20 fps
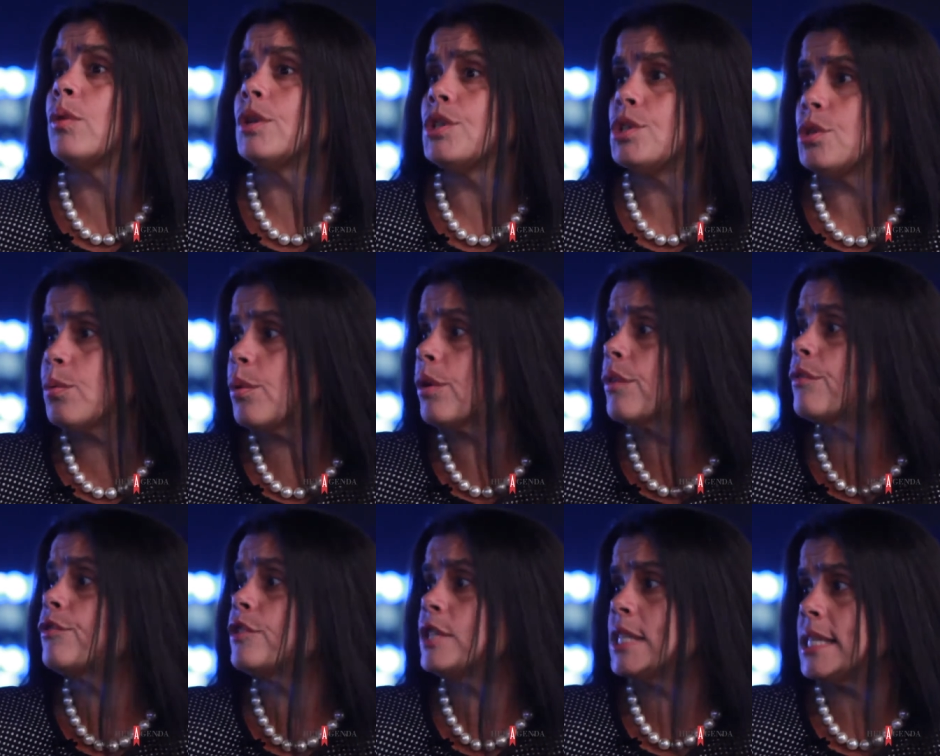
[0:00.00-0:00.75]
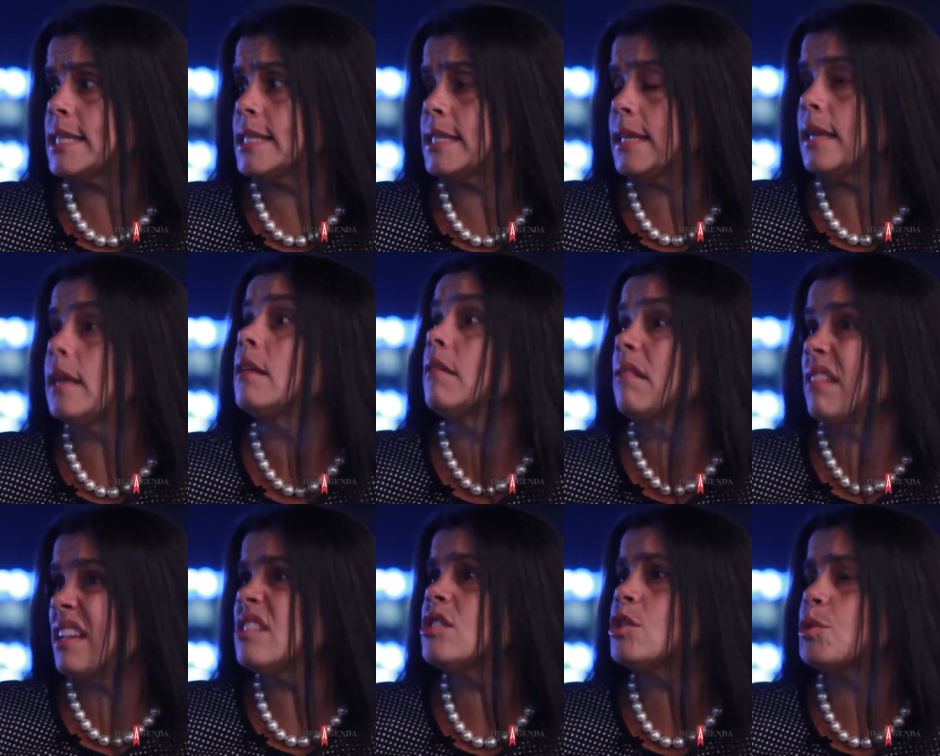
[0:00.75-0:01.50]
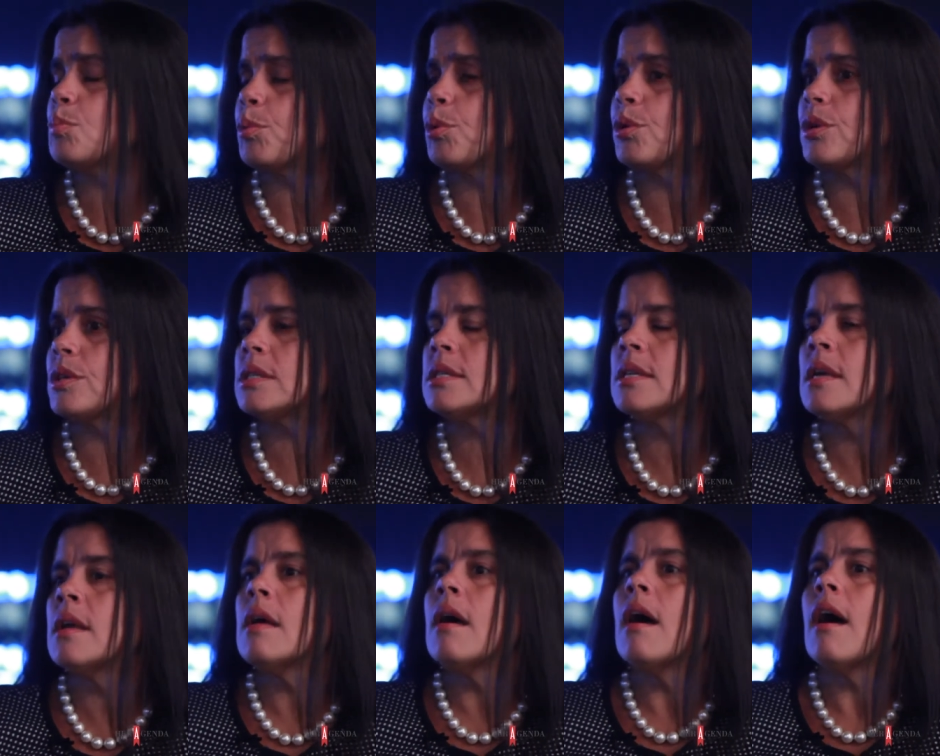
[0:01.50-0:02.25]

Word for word: went to work for Disney in sports.